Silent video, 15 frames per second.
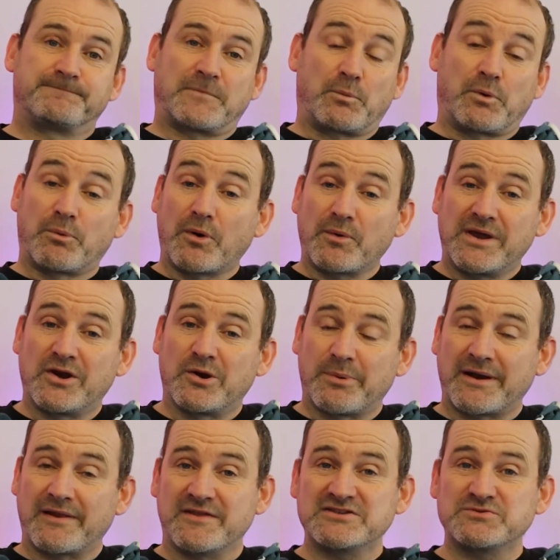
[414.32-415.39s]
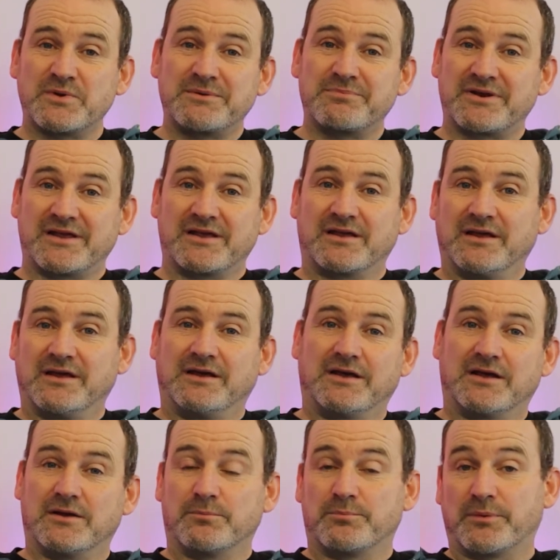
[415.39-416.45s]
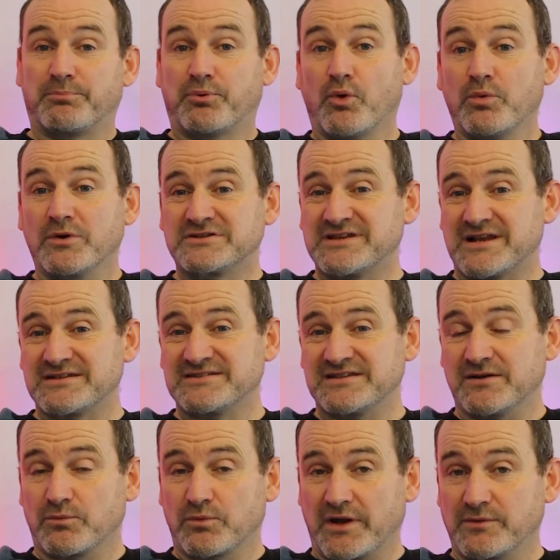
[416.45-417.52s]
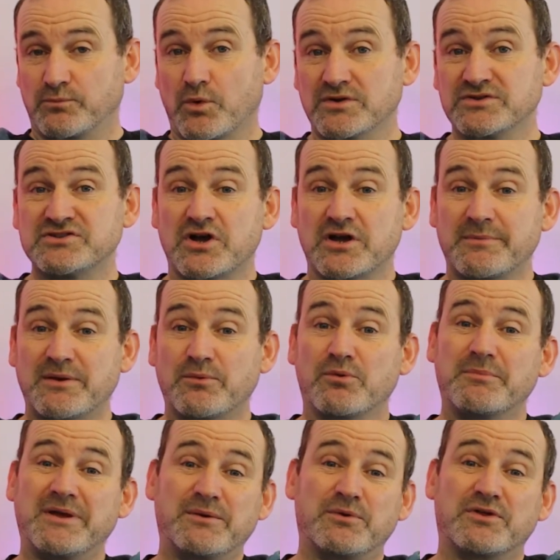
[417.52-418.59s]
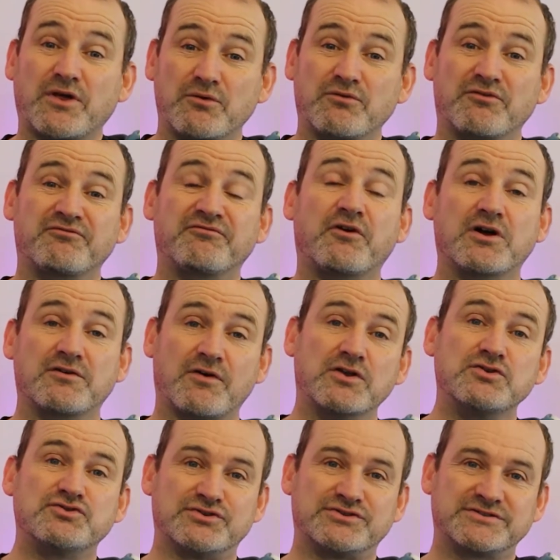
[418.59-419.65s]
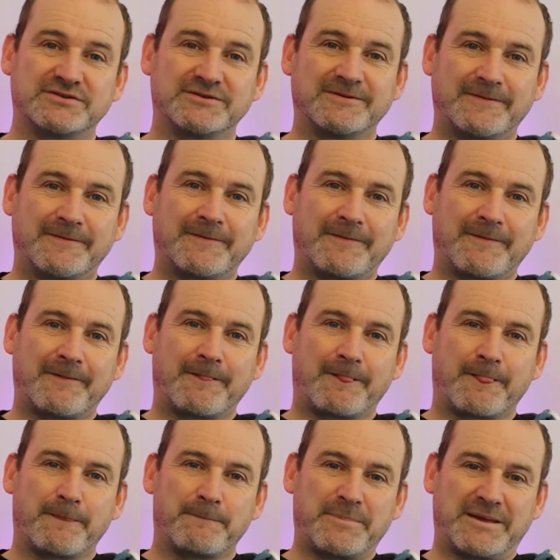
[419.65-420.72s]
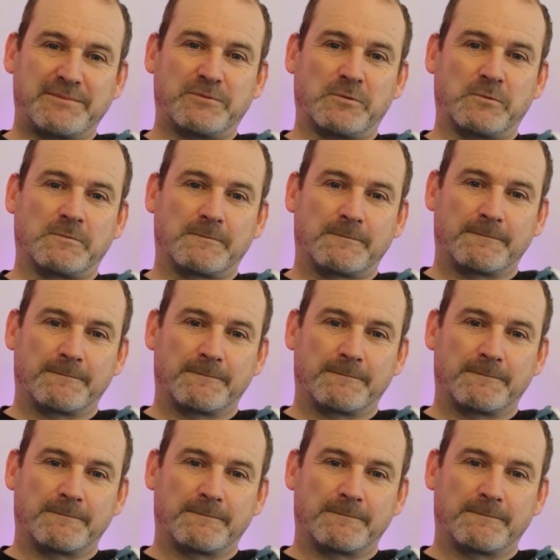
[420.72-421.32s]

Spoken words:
we will hear about it this week, but Paul will tell us that in one time he will meet with over 500 people.